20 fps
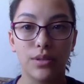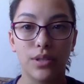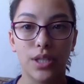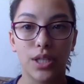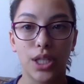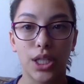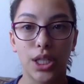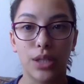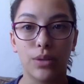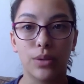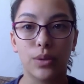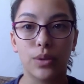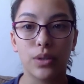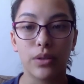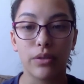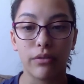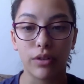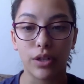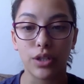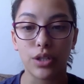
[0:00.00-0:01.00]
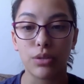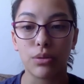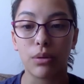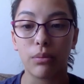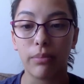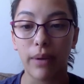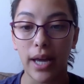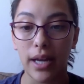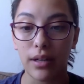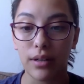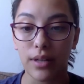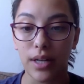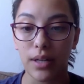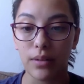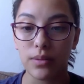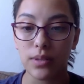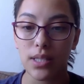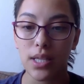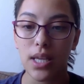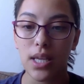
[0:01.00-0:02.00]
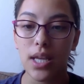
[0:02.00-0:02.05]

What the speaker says: to use virtual backgrounds.